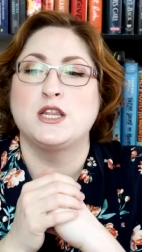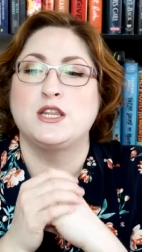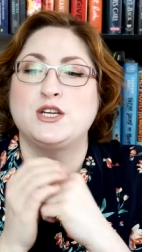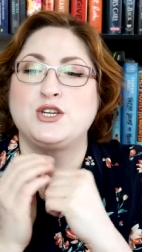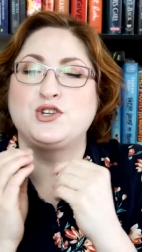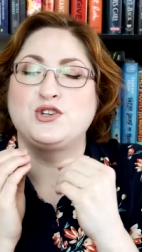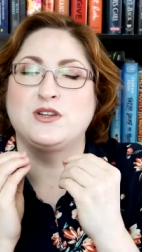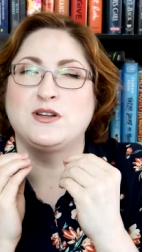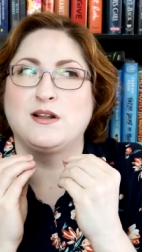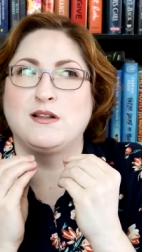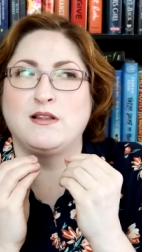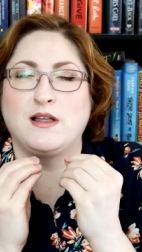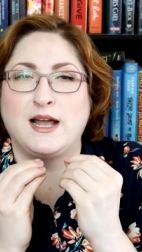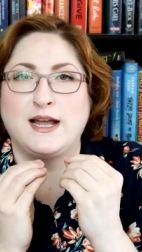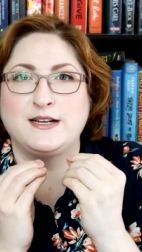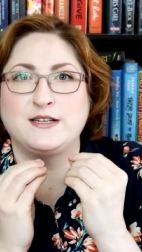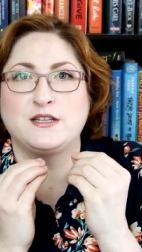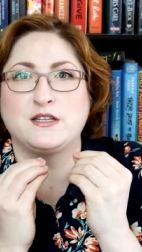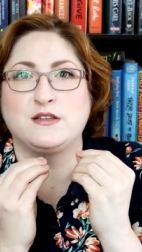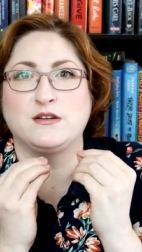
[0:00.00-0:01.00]
This should
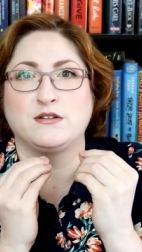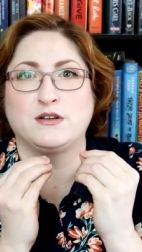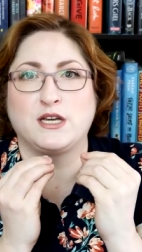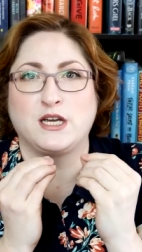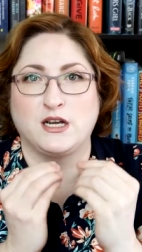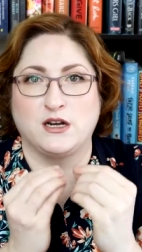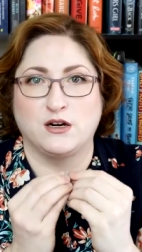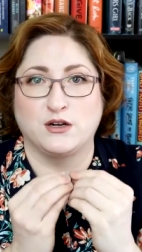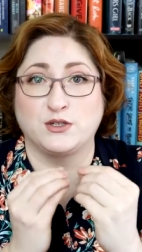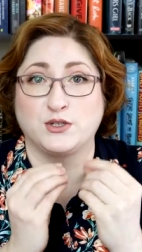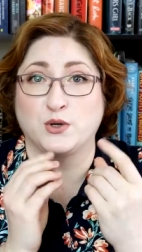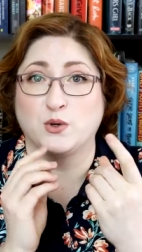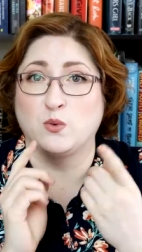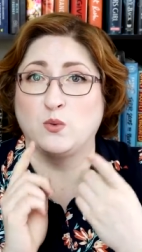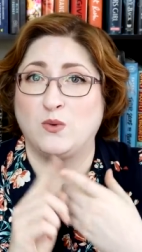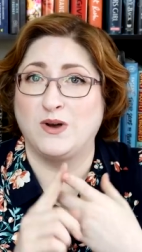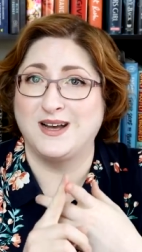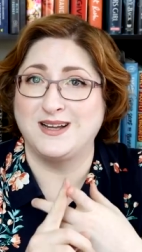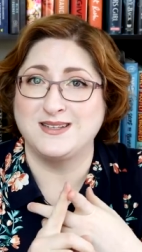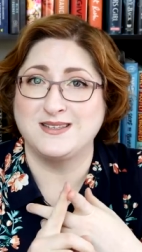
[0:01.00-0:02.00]
align to their character
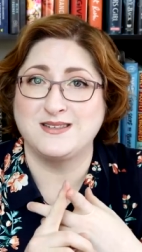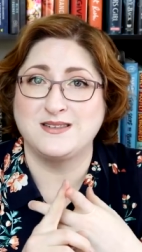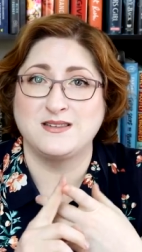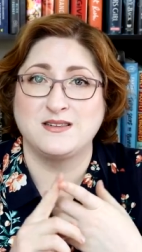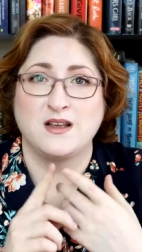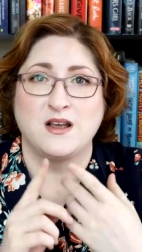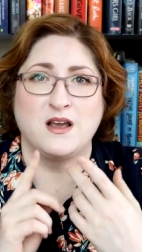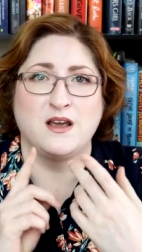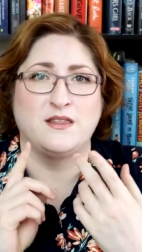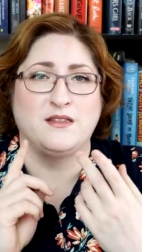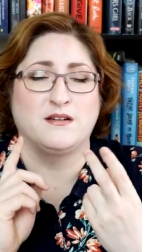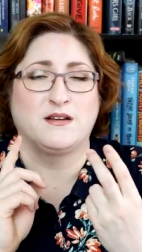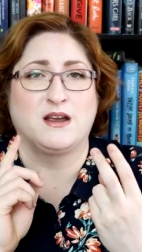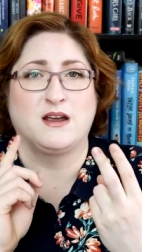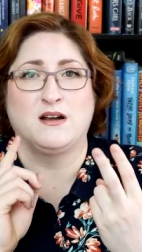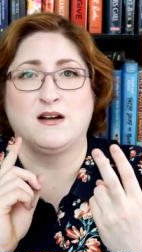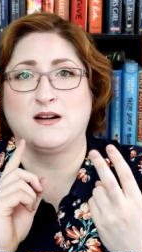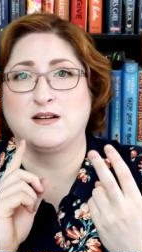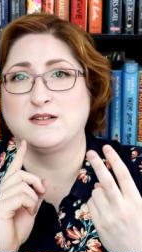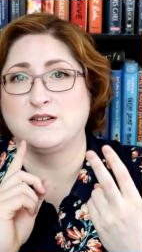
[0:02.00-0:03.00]
wants, their
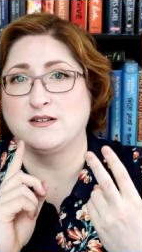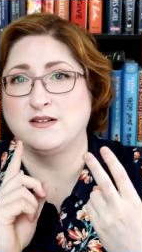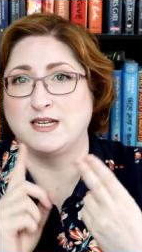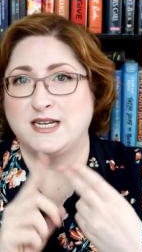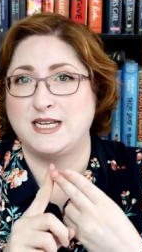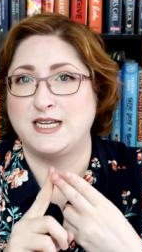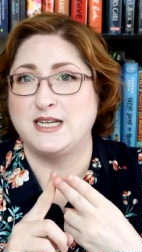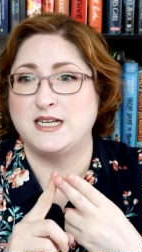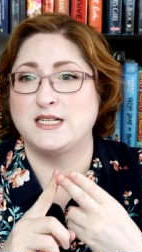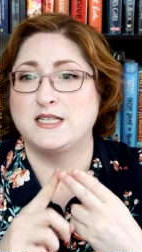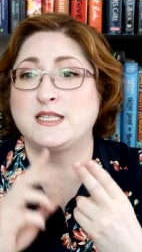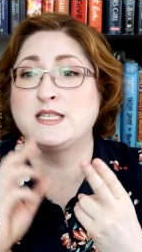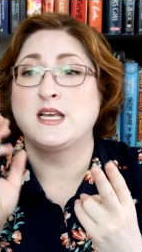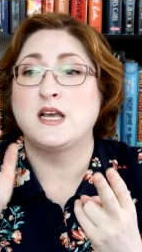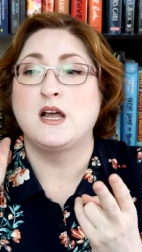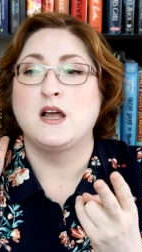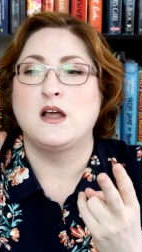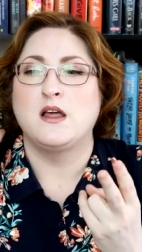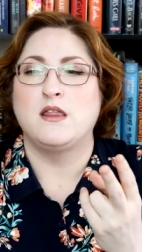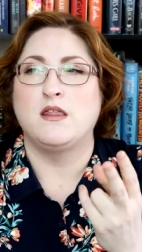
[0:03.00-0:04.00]
character needs,
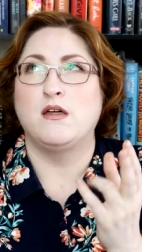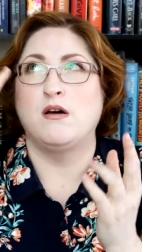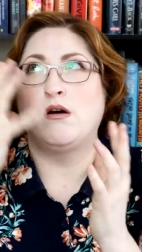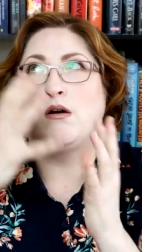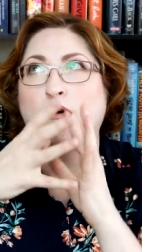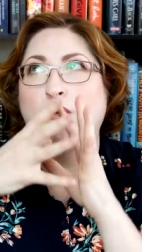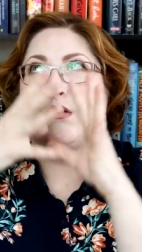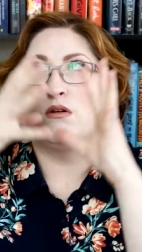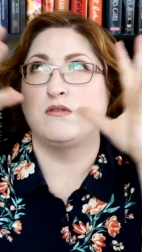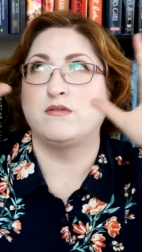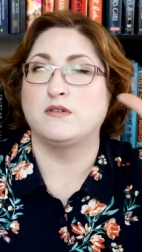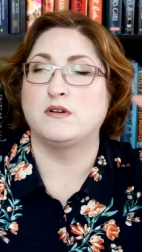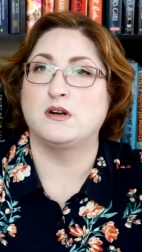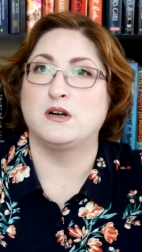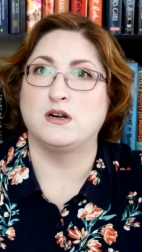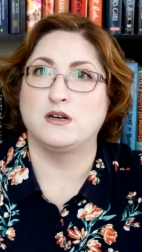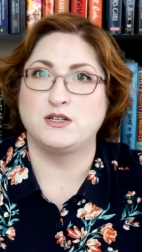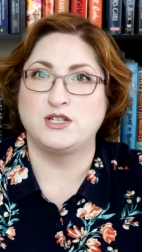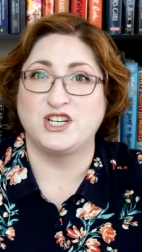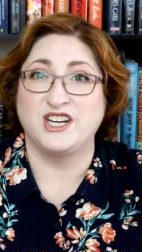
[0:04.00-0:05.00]
the
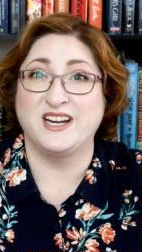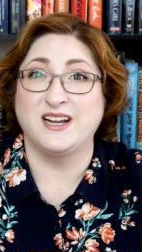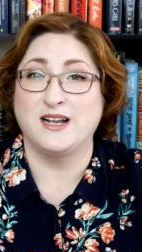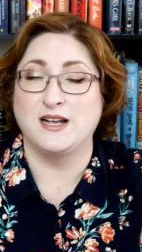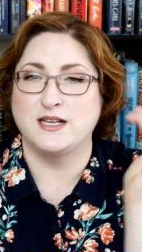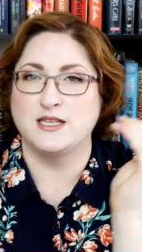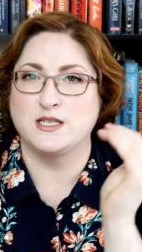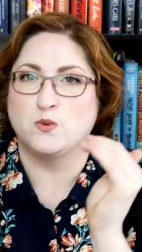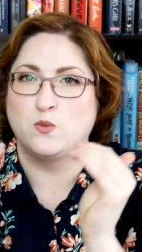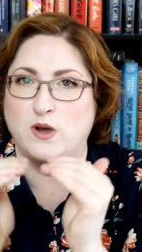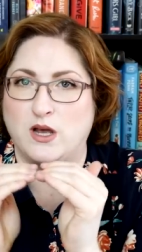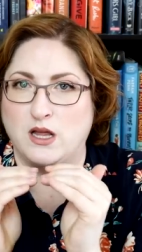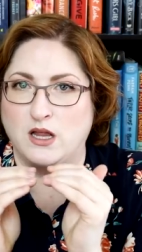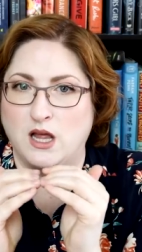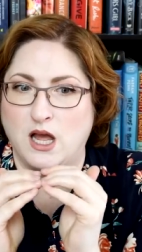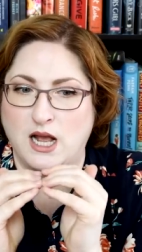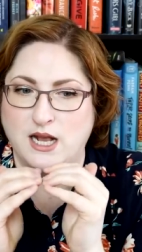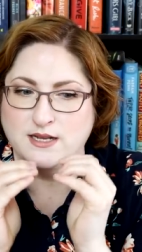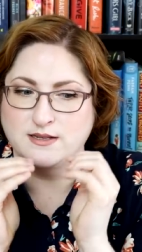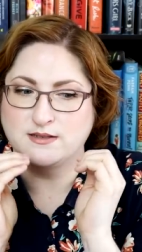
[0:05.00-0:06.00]
overarching as
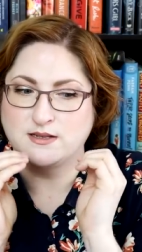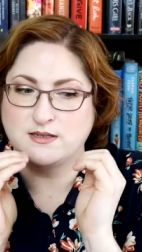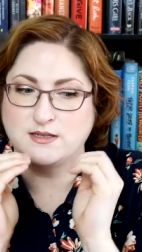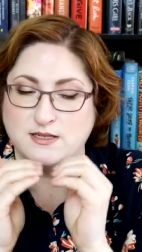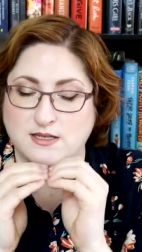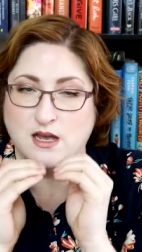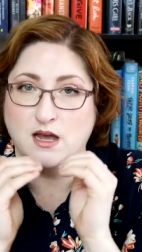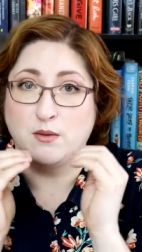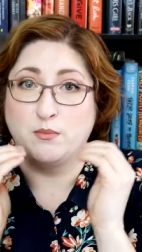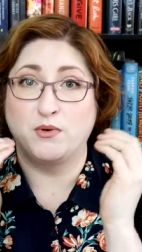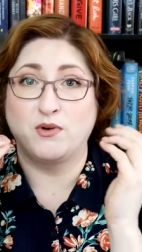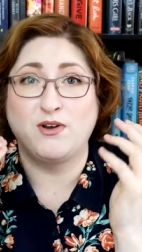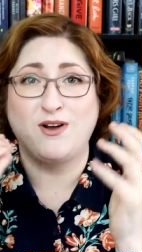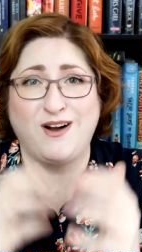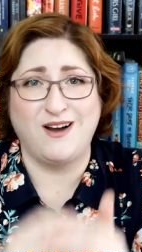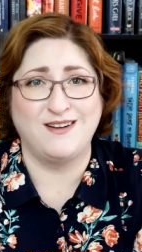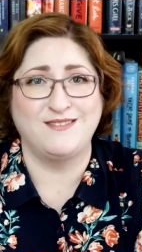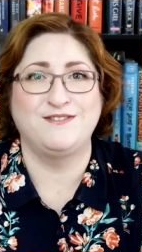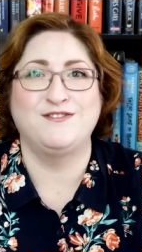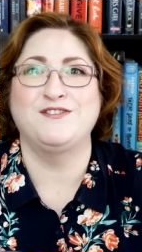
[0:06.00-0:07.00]
well as sub
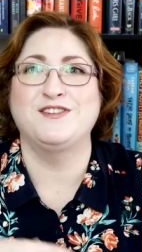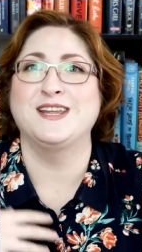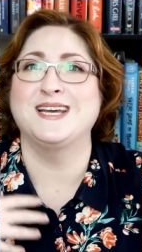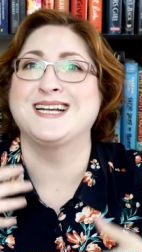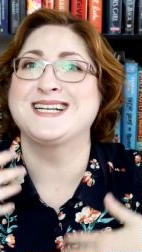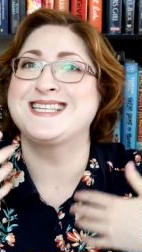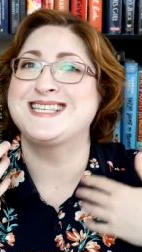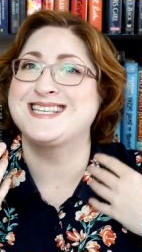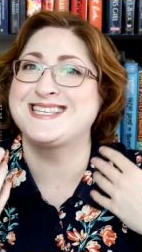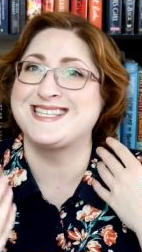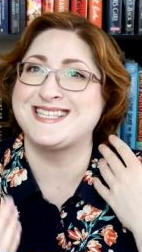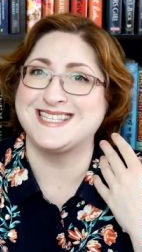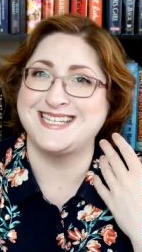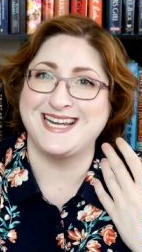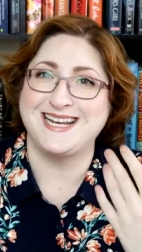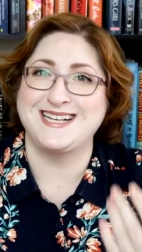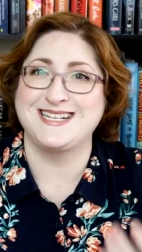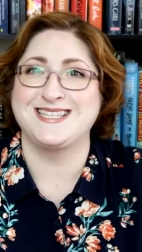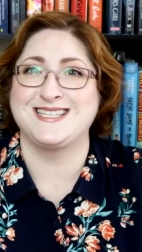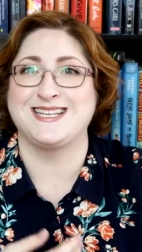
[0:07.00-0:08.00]
conflicts,
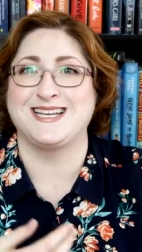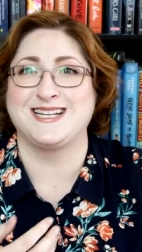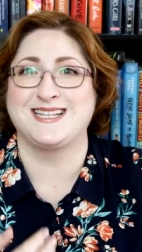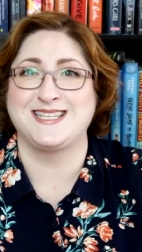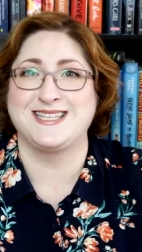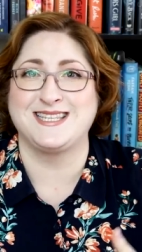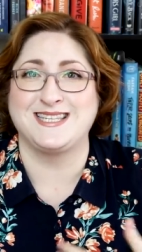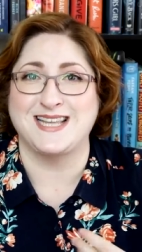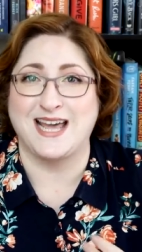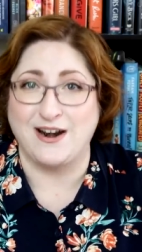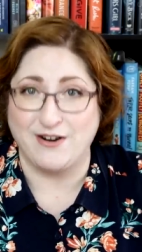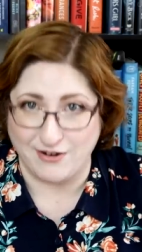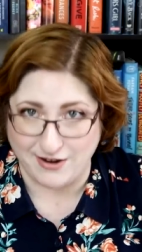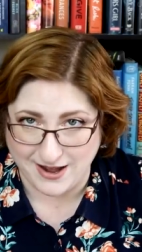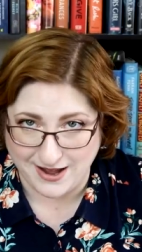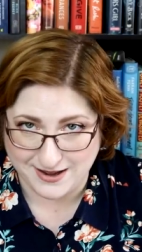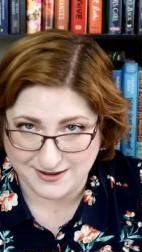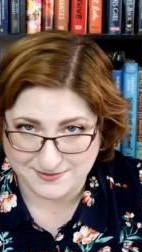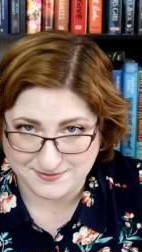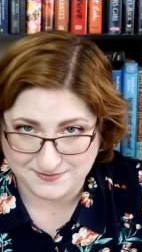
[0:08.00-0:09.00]
stakes,
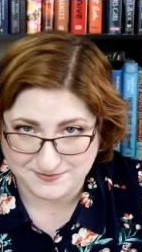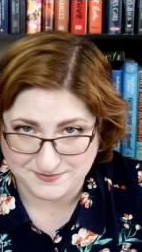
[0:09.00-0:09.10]
etc.